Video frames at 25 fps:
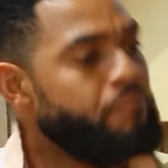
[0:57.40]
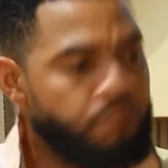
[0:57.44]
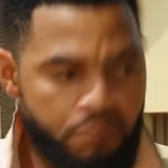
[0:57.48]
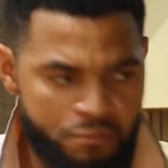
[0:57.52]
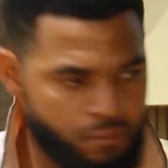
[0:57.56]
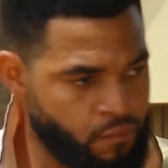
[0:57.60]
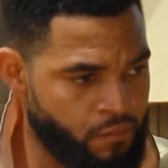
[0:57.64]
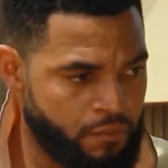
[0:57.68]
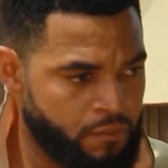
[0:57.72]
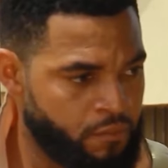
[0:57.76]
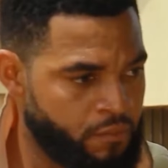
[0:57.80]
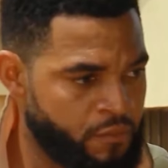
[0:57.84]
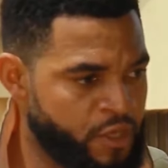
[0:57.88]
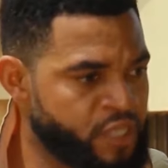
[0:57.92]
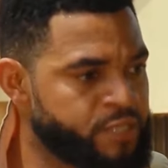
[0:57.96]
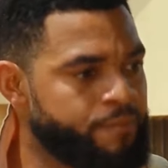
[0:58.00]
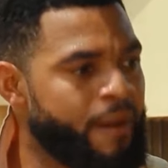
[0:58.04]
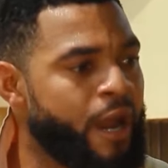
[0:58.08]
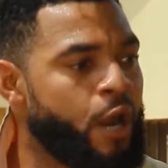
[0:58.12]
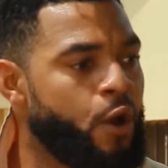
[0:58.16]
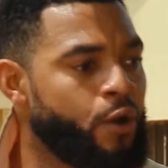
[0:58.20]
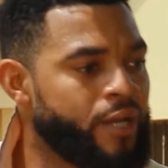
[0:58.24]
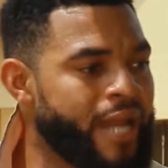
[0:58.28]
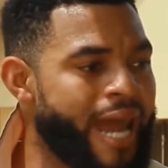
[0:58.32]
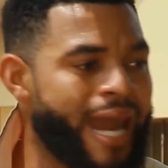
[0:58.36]
Mm-mm, it's
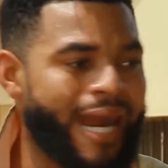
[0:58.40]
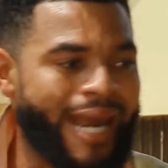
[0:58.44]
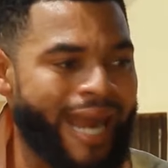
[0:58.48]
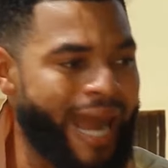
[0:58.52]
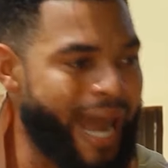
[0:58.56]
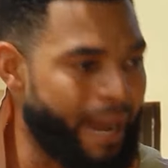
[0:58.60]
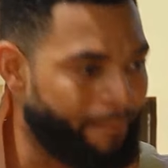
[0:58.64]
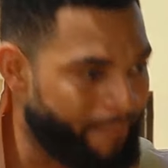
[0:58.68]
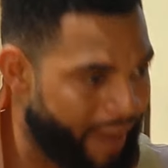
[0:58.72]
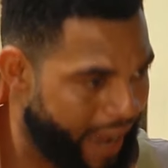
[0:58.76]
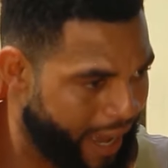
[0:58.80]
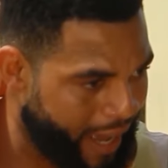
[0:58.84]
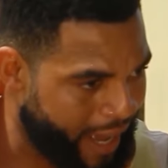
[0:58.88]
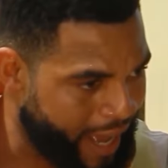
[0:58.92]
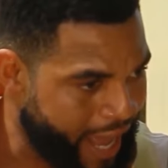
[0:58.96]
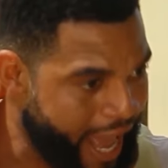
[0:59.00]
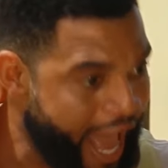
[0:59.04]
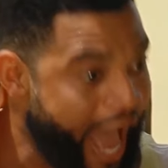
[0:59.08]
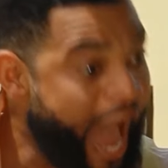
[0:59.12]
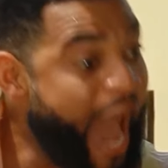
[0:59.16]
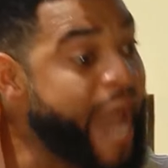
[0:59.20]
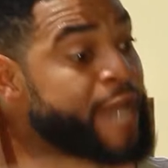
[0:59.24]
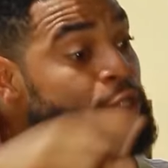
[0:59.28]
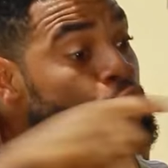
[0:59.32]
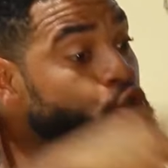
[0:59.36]
my own Akama.
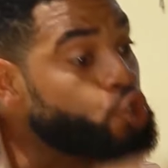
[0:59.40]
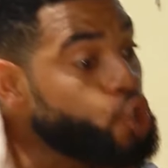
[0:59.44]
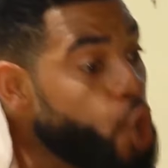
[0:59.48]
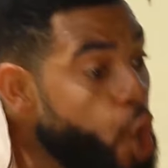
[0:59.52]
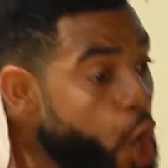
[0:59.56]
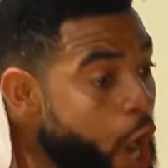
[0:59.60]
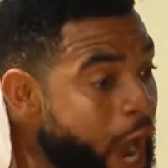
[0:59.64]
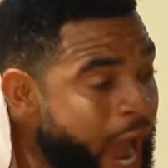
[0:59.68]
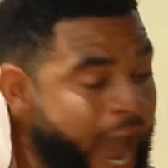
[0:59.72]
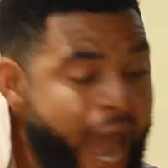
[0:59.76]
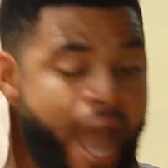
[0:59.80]
I saw